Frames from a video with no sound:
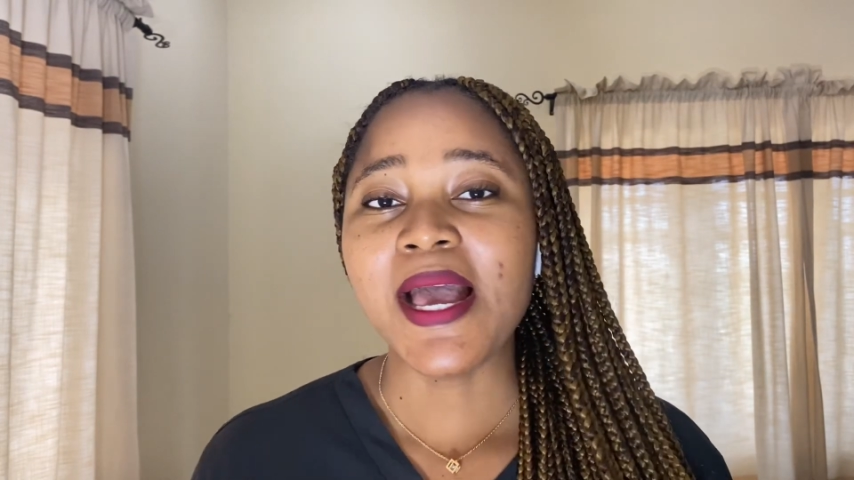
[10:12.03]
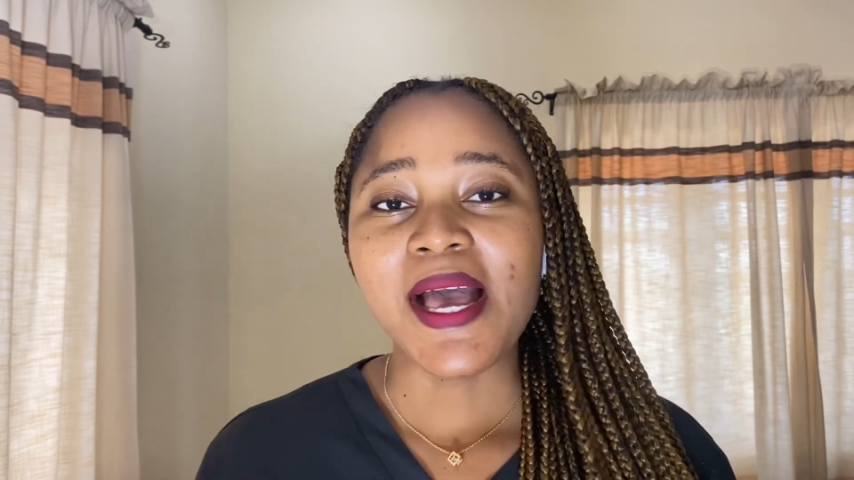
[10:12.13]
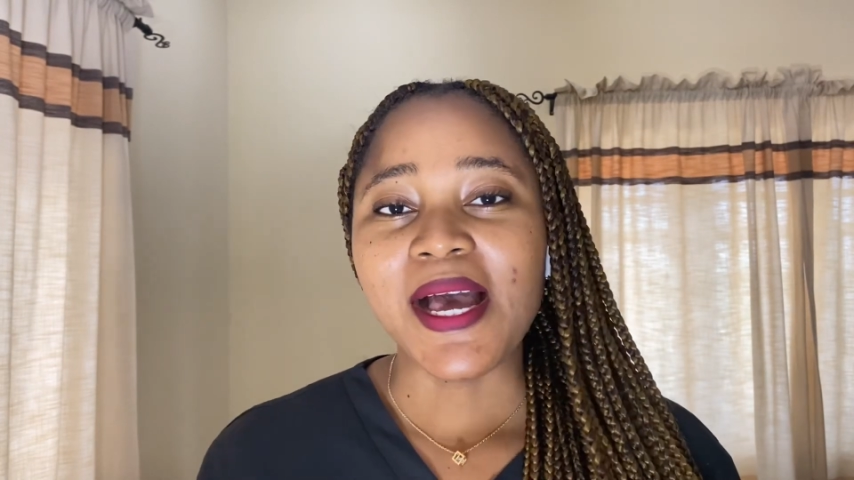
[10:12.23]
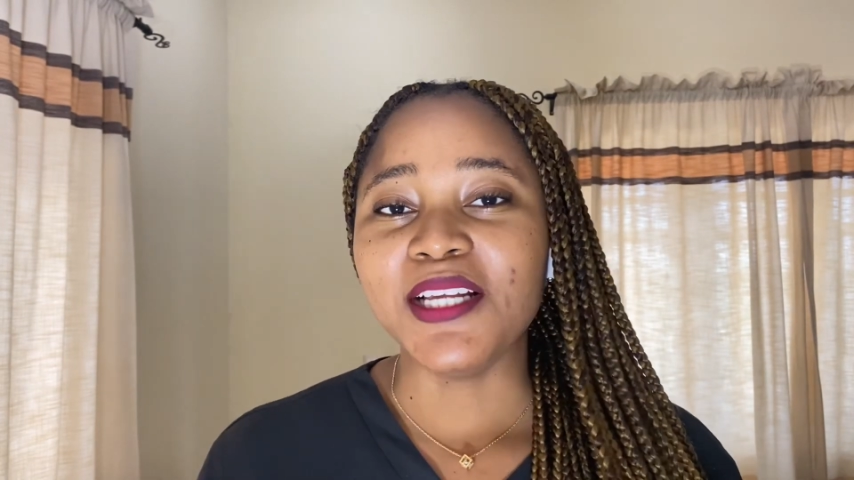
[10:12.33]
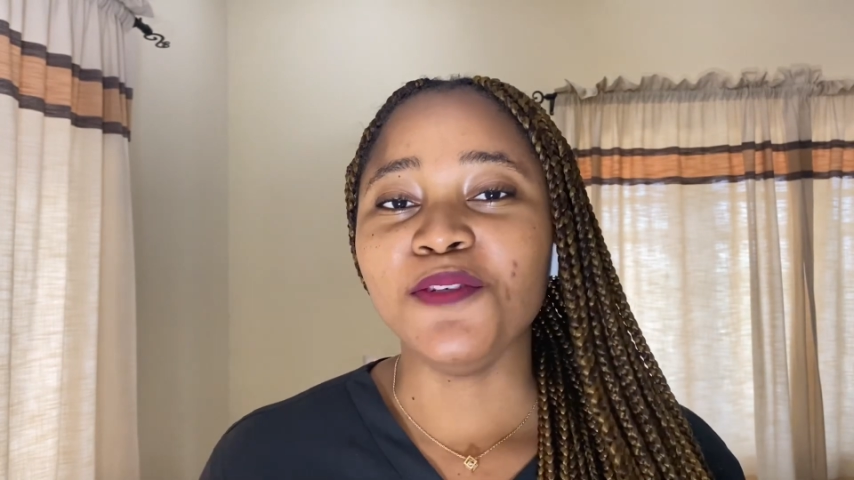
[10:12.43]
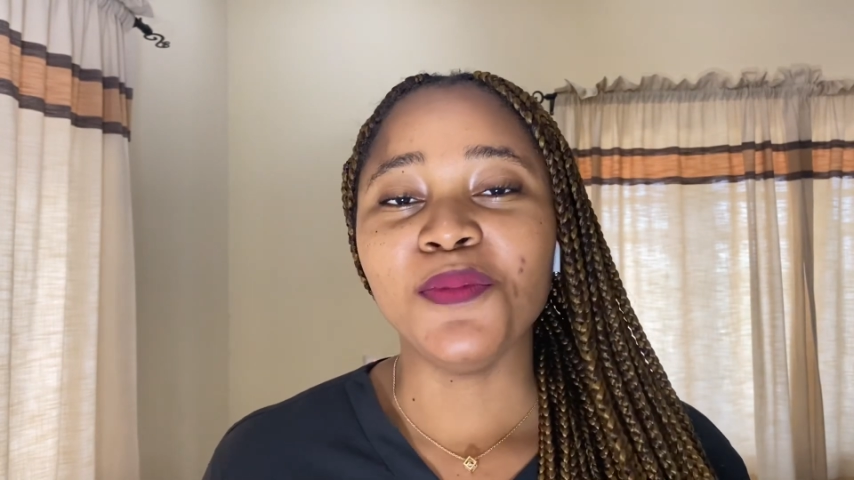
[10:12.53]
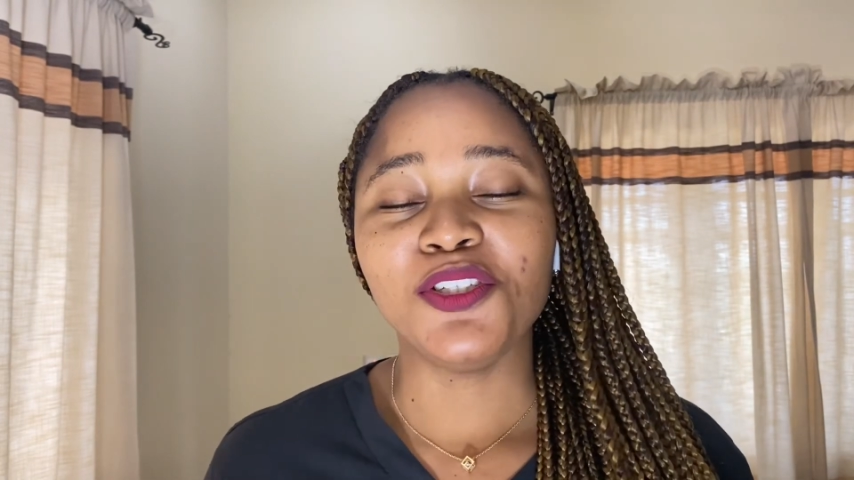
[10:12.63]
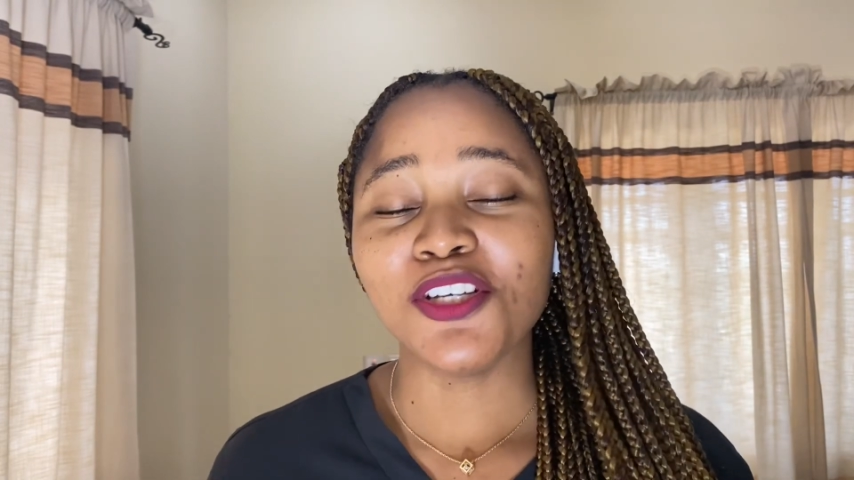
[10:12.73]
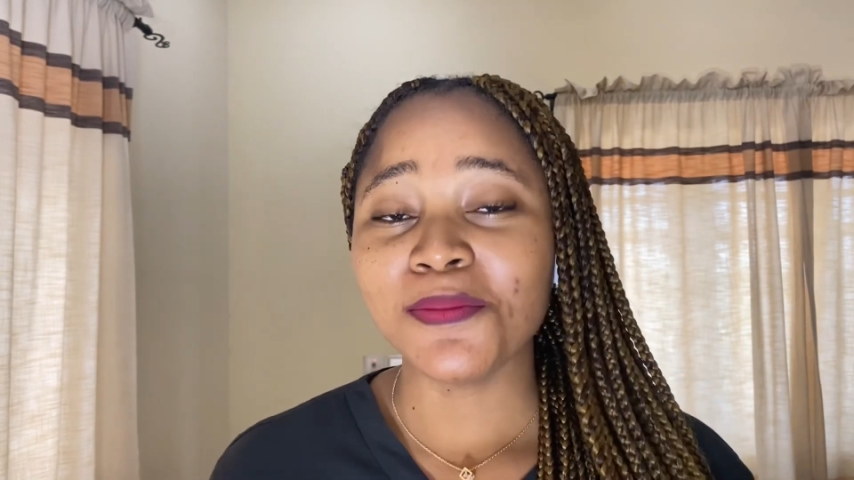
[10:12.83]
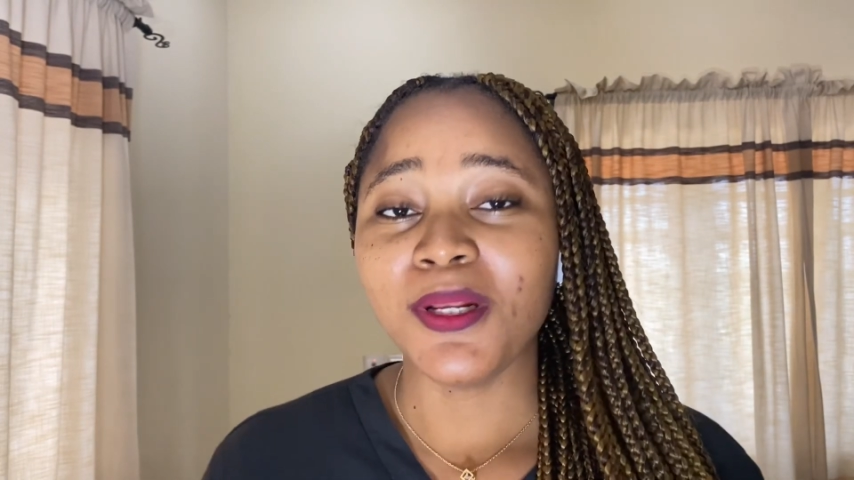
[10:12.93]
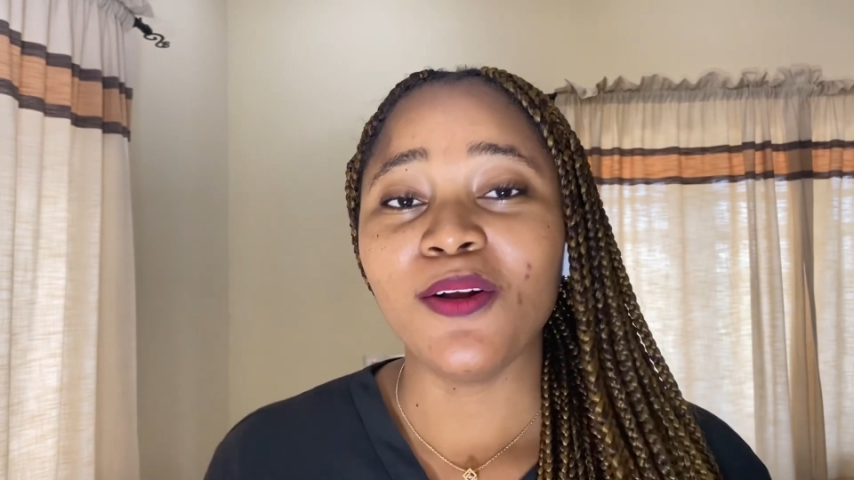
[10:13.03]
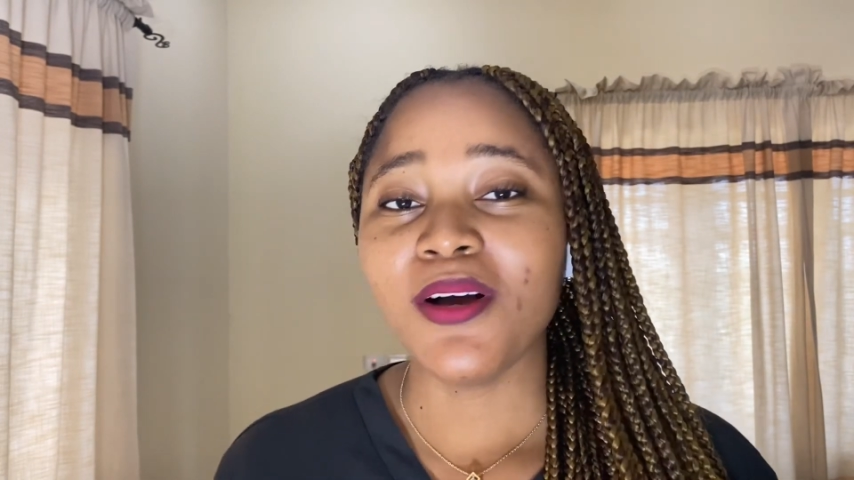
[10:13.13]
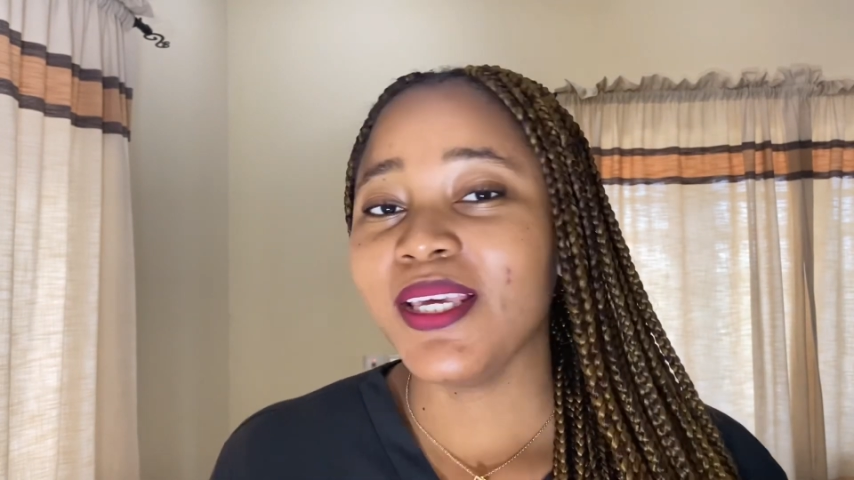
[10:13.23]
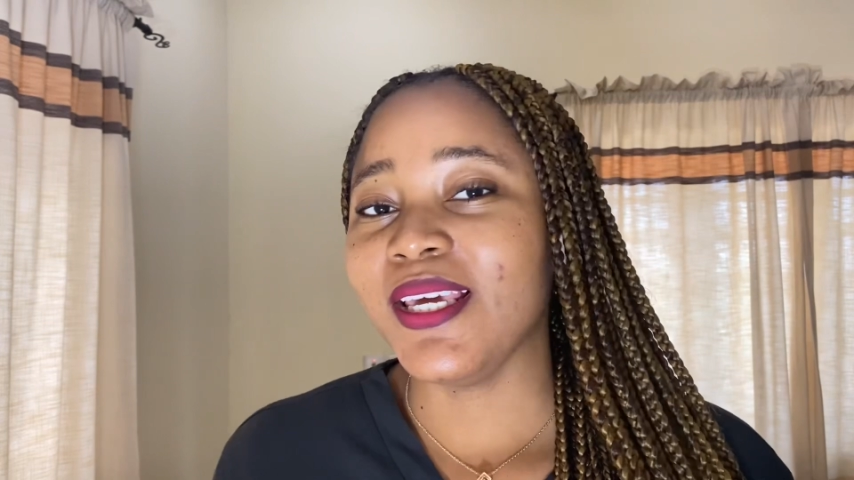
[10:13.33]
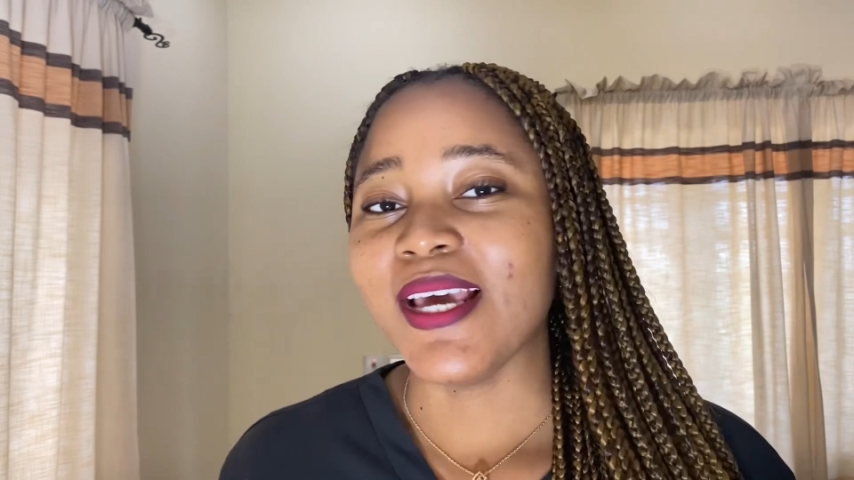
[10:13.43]
and you may just be
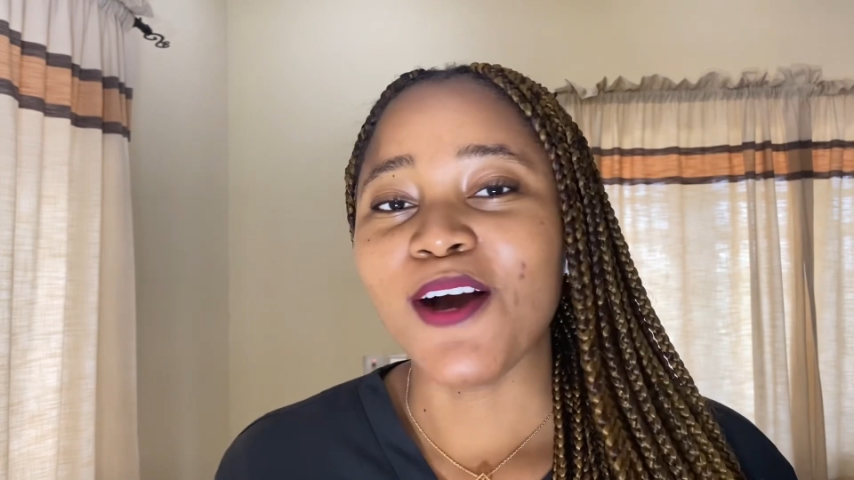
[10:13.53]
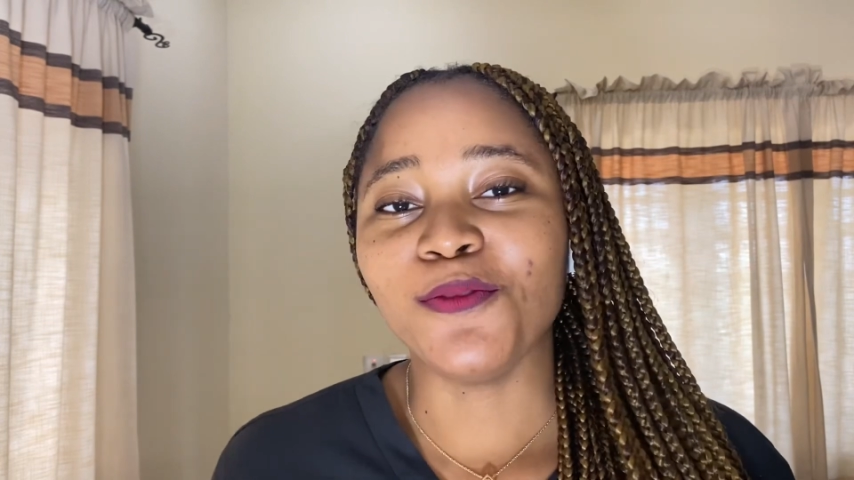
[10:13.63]
lucky I'll